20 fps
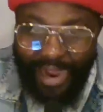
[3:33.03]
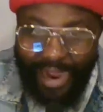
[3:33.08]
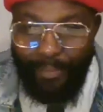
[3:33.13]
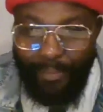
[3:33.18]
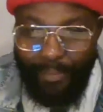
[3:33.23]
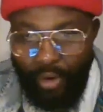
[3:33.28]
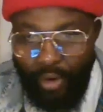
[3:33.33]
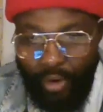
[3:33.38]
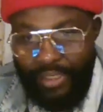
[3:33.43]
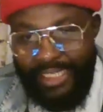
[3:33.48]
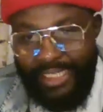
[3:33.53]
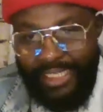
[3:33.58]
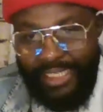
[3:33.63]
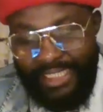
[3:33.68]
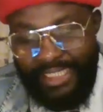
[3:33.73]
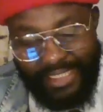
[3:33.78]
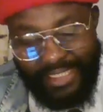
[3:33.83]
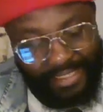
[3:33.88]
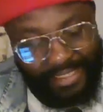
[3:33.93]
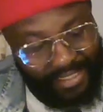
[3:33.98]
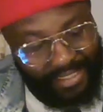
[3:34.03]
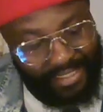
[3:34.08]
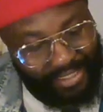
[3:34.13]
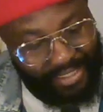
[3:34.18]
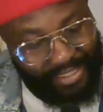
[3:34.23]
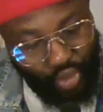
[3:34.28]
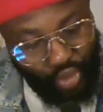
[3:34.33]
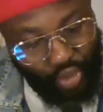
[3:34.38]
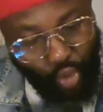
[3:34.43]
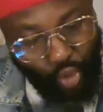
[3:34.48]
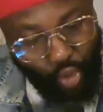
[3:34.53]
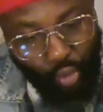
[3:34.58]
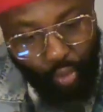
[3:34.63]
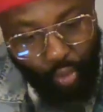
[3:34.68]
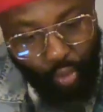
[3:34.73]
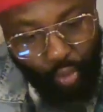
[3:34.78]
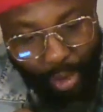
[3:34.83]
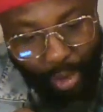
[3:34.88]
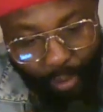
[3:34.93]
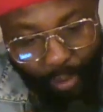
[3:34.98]
about this struggle
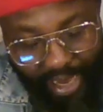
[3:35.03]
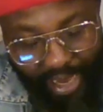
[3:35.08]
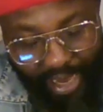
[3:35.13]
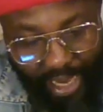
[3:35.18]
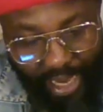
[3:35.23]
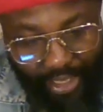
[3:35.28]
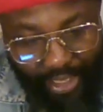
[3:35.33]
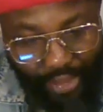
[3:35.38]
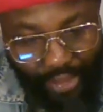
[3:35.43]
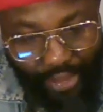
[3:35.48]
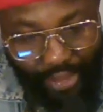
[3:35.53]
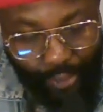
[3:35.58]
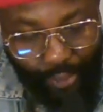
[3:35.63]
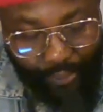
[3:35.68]
that we are into.